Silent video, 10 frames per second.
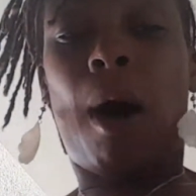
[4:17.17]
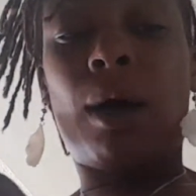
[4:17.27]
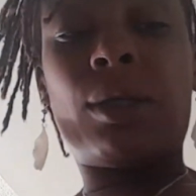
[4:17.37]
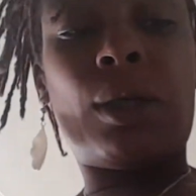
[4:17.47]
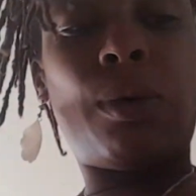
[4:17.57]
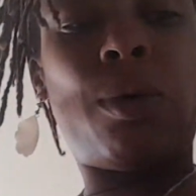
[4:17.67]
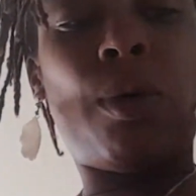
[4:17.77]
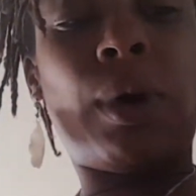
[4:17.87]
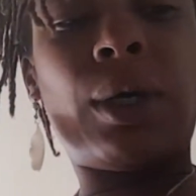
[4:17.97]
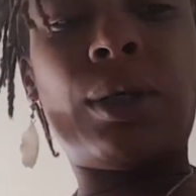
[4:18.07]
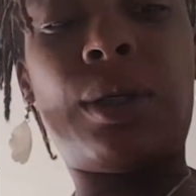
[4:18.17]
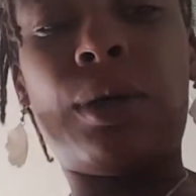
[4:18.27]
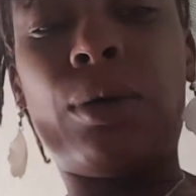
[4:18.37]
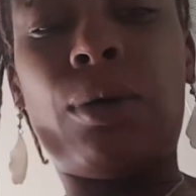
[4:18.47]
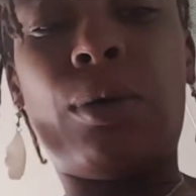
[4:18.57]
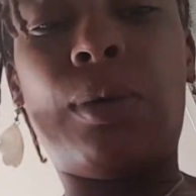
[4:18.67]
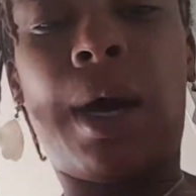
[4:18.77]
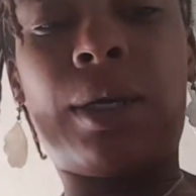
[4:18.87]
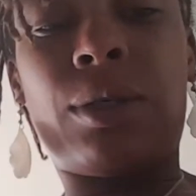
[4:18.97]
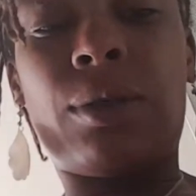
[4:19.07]
also going to,
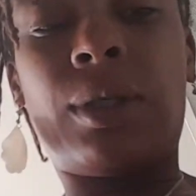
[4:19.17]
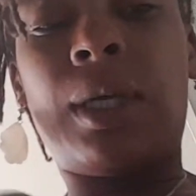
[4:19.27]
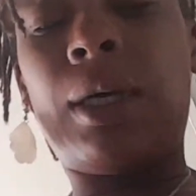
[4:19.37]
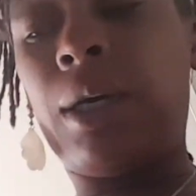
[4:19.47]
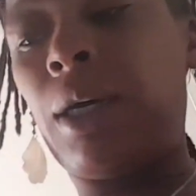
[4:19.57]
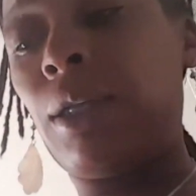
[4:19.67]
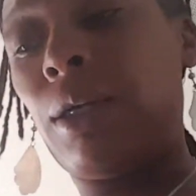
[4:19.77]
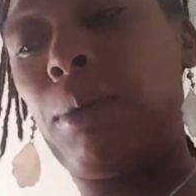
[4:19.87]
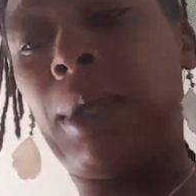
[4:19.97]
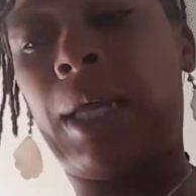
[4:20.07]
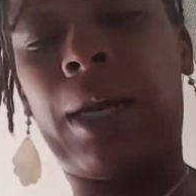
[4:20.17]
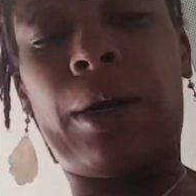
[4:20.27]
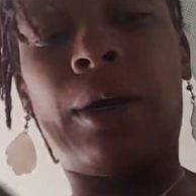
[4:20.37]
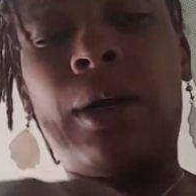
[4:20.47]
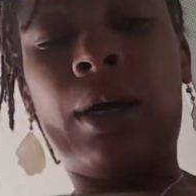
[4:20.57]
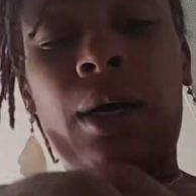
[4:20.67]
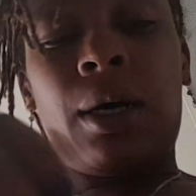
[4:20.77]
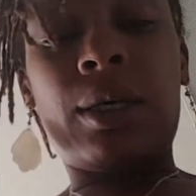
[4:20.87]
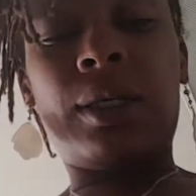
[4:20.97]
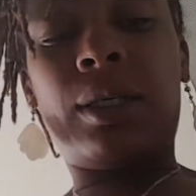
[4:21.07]
as you'll see a little bit later,
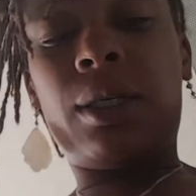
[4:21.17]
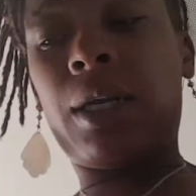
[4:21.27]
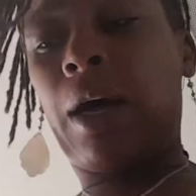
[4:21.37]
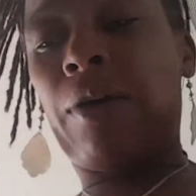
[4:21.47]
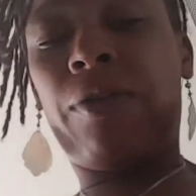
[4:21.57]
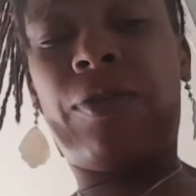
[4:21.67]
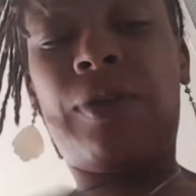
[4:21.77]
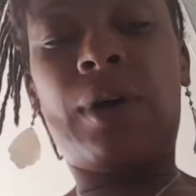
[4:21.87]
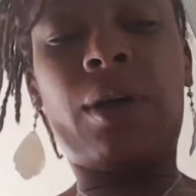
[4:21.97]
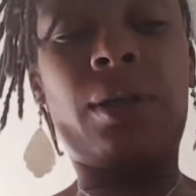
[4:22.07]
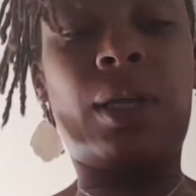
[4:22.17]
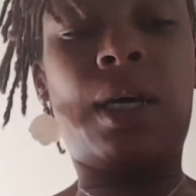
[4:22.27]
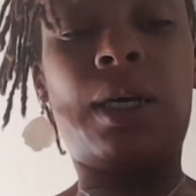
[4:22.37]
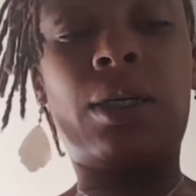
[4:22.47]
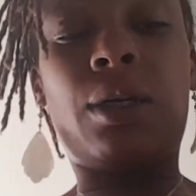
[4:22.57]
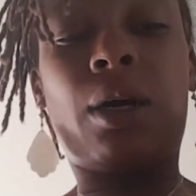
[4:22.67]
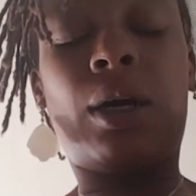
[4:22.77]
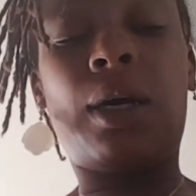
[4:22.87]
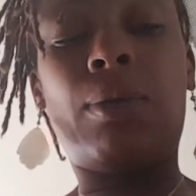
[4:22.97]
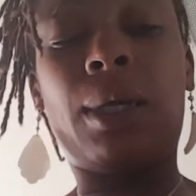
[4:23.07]
stuff the
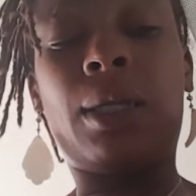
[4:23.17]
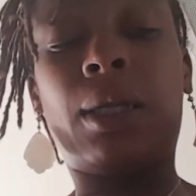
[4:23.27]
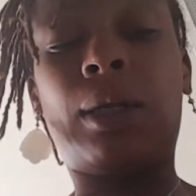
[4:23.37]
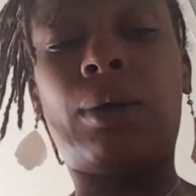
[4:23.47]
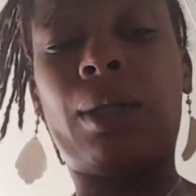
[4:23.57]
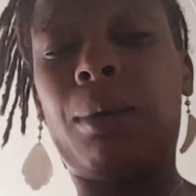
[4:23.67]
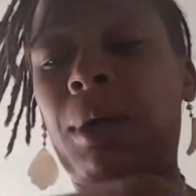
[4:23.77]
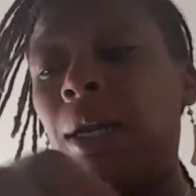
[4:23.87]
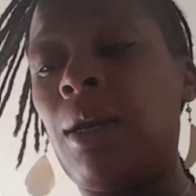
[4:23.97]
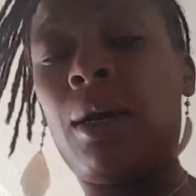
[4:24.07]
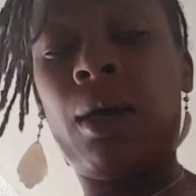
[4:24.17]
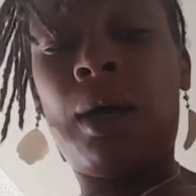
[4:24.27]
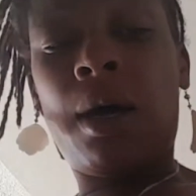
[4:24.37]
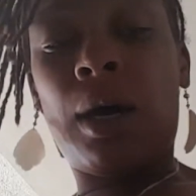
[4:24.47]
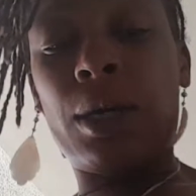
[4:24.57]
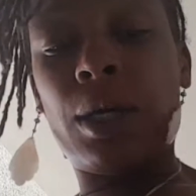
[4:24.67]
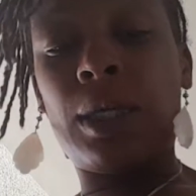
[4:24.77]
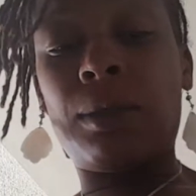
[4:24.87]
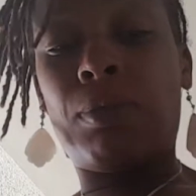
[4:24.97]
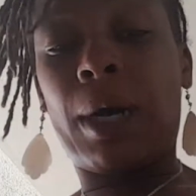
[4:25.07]
turkey with a little lemon under
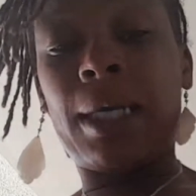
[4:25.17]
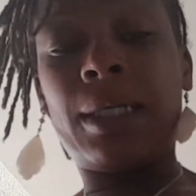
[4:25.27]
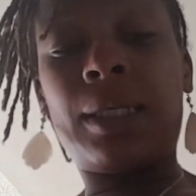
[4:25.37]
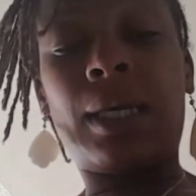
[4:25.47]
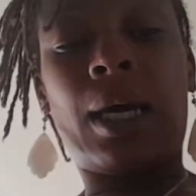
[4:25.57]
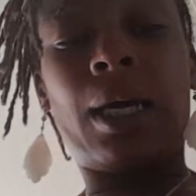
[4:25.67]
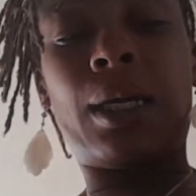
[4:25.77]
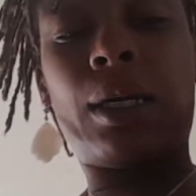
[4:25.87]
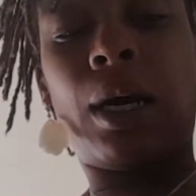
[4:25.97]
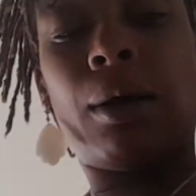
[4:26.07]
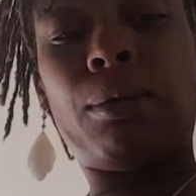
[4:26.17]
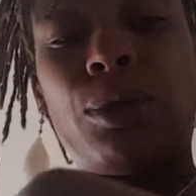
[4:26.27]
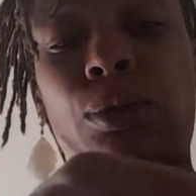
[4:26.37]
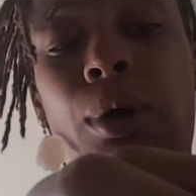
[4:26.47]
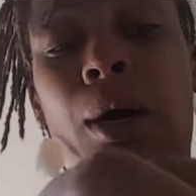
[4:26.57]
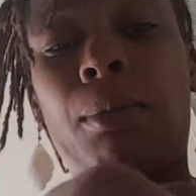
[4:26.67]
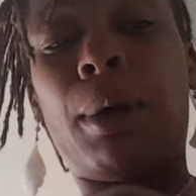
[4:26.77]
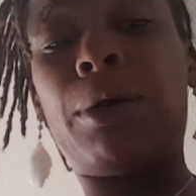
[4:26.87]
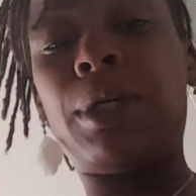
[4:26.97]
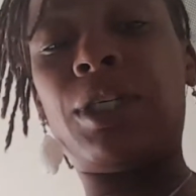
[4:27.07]
his breast and do a
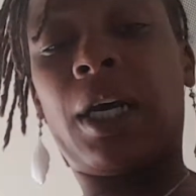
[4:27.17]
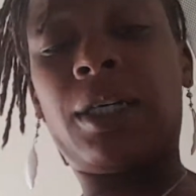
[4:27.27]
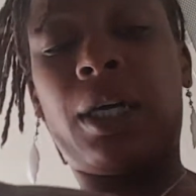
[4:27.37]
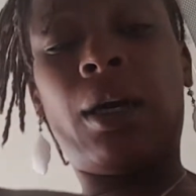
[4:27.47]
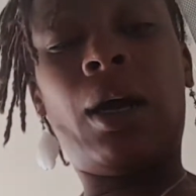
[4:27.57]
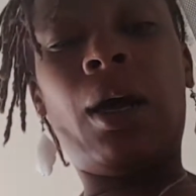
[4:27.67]
butter injection.